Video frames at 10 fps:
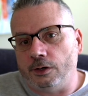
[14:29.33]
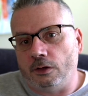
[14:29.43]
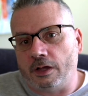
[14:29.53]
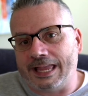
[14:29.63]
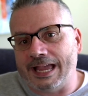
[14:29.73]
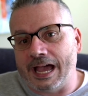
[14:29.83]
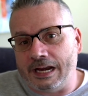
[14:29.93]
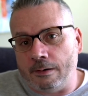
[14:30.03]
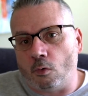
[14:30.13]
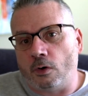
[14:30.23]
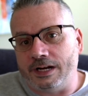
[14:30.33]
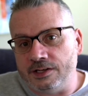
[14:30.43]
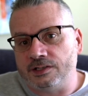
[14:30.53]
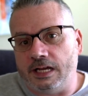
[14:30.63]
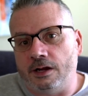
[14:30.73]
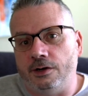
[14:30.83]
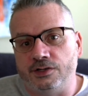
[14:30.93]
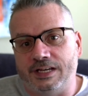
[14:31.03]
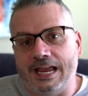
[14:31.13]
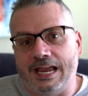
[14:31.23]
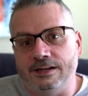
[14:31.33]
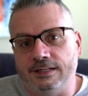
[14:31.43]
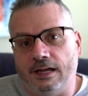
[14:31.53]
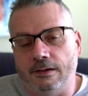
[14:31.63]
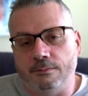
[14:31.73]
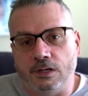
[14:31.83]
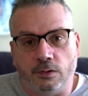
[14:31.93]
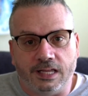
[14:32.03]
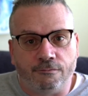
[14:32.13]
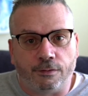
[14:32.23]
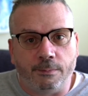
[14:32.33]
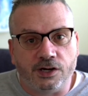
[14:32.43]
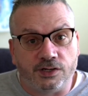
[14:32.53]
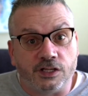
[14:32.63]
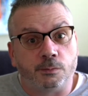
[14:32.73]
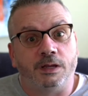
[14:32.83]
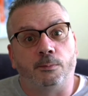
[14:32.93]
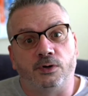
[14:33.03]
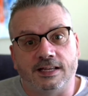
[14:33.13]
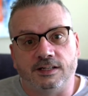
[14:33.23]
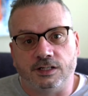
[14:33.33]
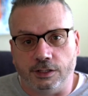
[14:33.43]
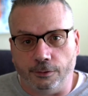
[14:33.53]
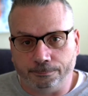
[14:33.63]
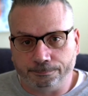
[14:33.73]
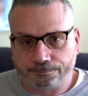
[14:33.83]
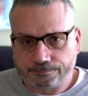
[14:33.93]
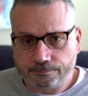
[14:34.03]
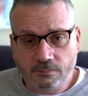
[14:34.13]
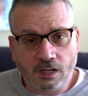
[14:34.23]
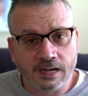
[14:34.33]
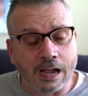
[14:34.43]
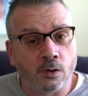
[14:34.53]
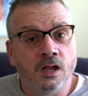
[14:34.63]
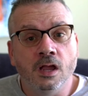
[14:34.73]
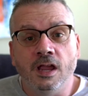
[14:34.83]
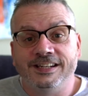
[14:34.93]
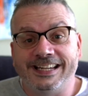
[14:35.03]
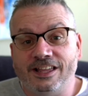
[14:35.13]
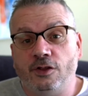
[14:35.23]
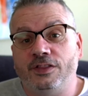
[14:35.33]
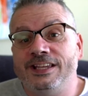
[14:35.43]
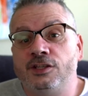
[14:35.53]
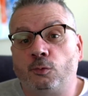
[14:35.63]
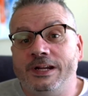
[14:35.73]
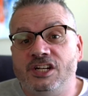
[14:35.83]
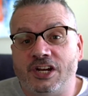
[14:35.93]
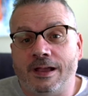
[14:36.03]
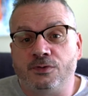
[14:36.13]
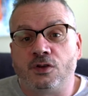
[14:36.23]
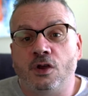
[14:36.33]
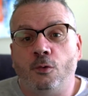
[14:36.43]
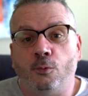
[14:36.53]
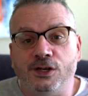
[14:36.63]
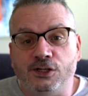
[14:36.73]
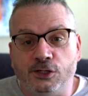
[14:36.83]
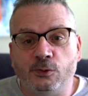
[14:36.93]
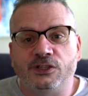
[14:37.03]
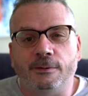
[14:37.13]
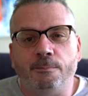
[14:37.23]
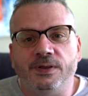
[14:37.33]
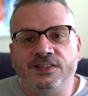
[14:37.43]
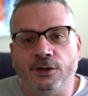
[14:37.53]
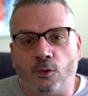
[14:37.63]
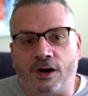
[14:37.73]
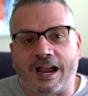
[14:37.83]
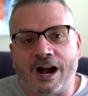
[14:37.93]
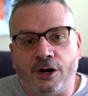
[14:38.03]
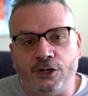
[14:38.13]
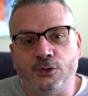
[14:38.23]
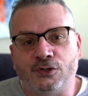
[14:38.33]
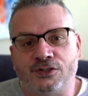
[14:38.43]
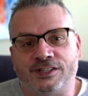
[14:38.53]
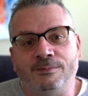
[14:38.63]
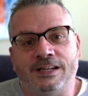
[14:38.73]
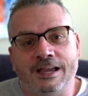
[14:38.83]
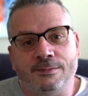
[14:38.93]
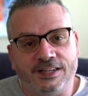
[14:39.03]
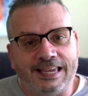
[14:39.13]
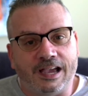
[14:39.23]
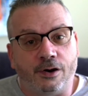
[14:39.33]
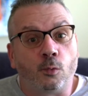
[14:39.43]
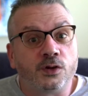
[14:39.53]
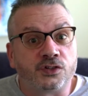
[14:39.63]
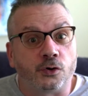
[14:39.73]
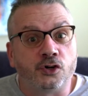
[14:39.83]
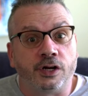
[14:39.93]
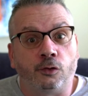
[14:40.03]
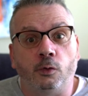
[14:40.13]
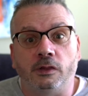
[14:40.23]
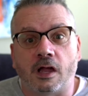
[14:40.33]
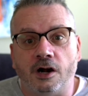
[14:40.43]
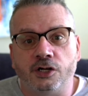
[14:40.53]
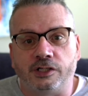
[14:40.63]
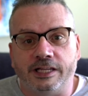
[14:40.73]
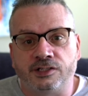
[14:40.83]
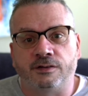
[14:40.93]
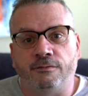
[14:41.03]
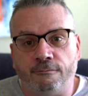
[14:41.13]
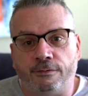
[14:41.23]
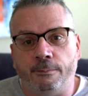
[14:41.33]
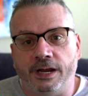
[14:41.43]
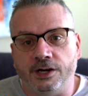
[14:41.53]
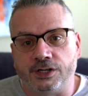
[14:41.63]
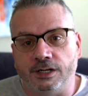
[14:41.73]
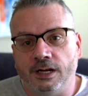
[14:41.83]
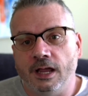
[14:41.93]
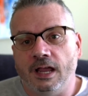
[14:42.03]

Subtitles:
you're looking at and more easily understand the information that's being presented to you. Now, together, these three gems reduce the busy work our users sometimes encounter when searching through large lists of information,